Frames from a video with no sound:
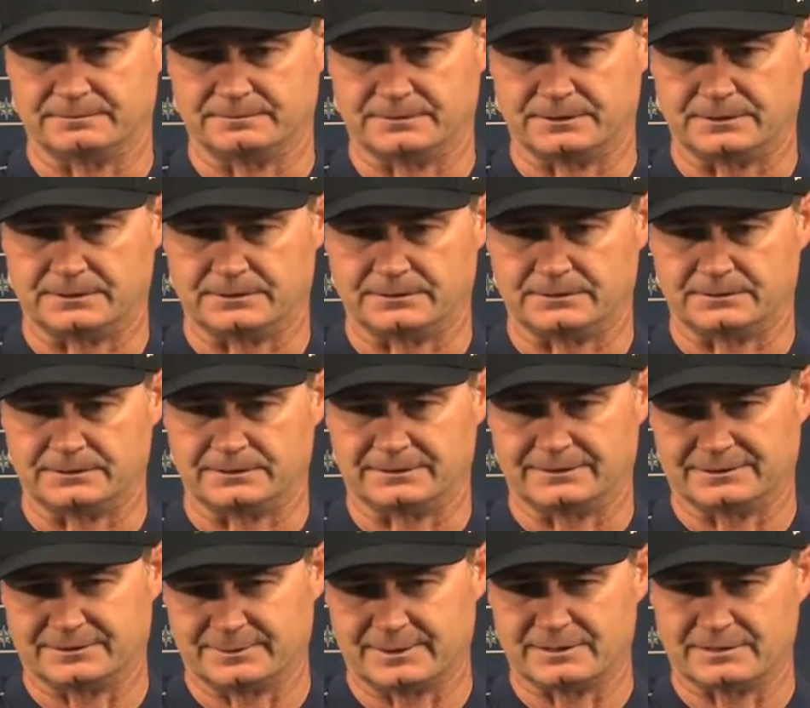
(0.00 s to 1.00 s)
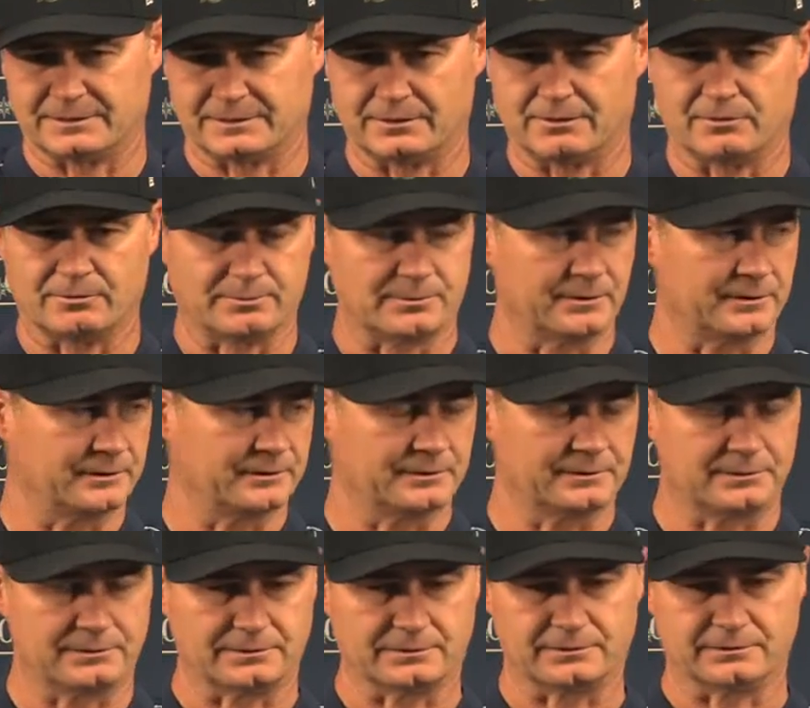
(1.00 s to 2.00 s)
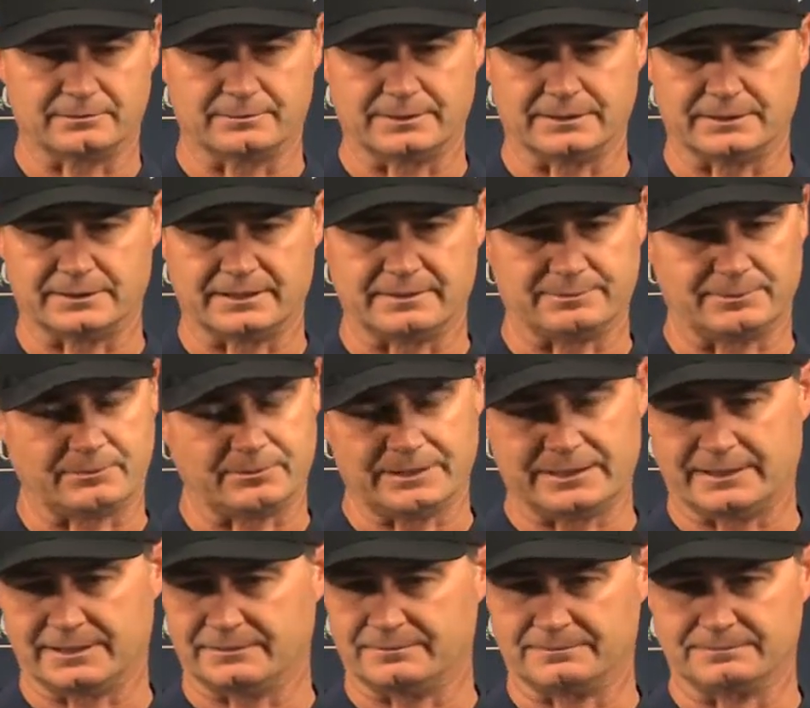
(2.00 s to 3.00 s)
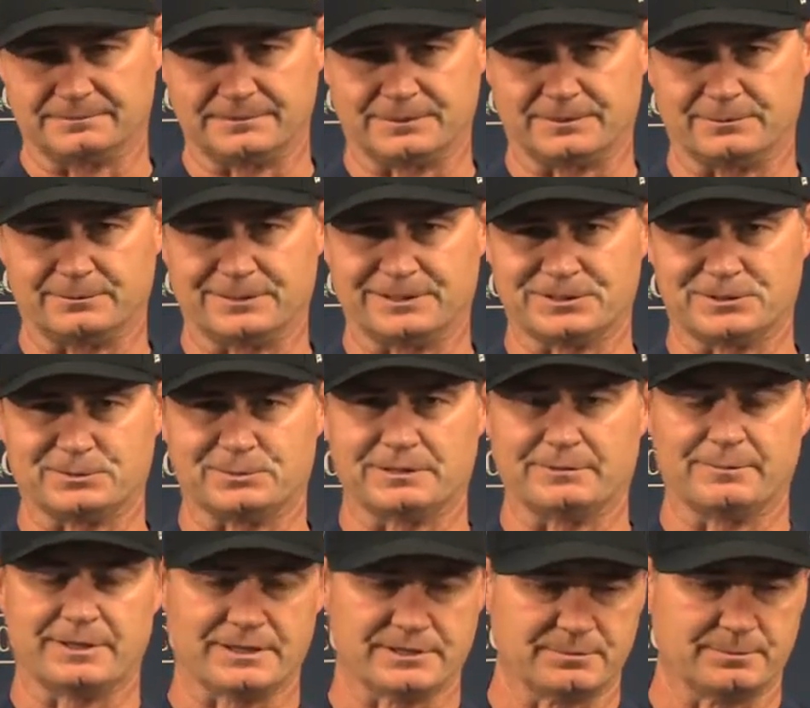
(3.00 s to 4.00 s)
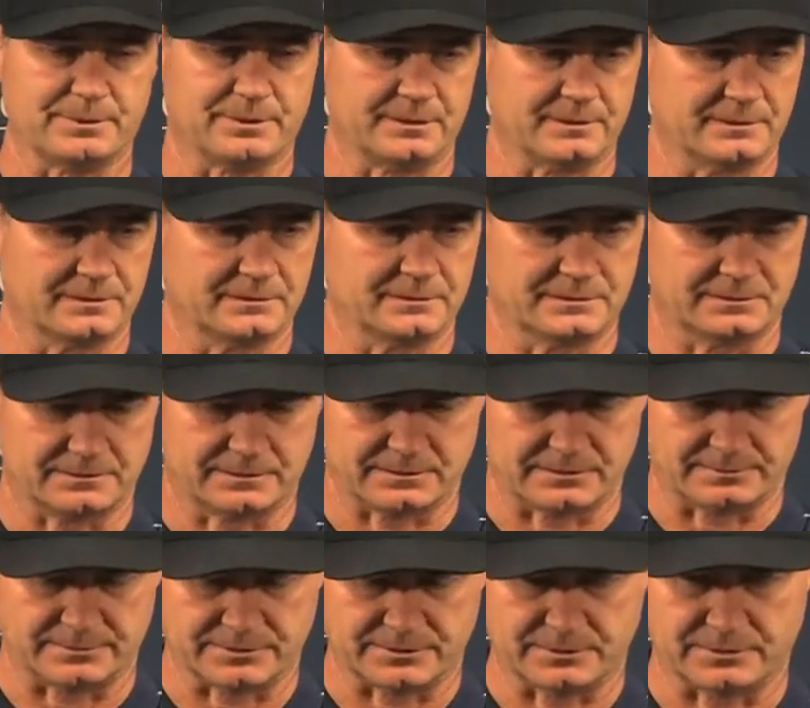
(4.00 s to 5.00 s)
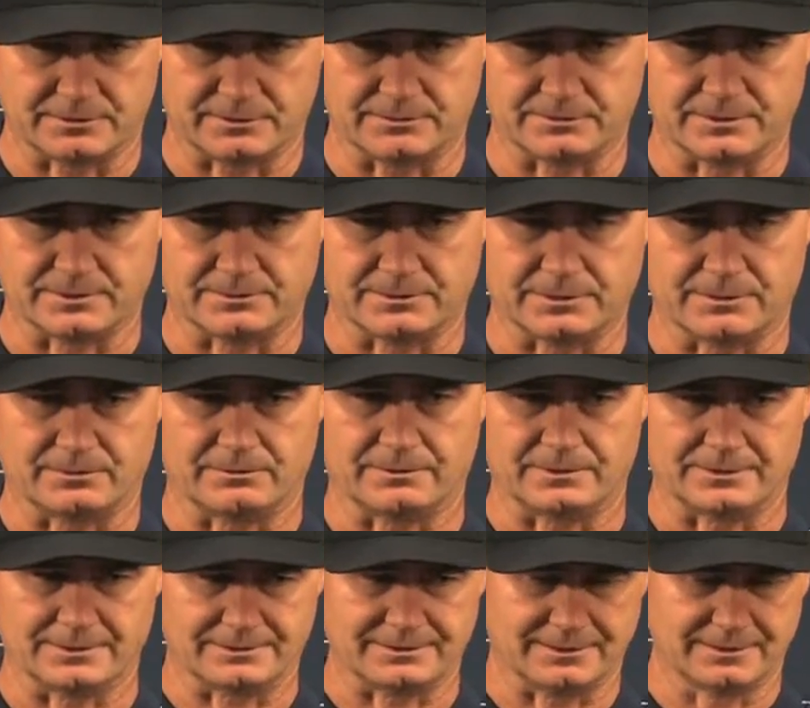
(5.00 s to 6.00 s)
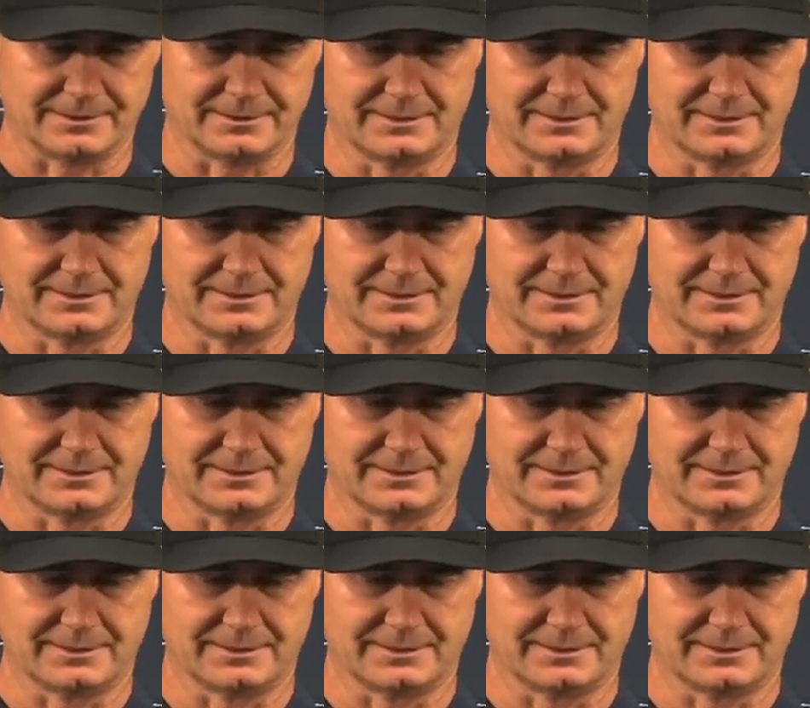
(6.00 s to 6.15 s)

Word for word: You know, and, and, especially the home run hurt a little bit late. But we gotta you know we gotta swing the bats better. Um, as good as we were going here,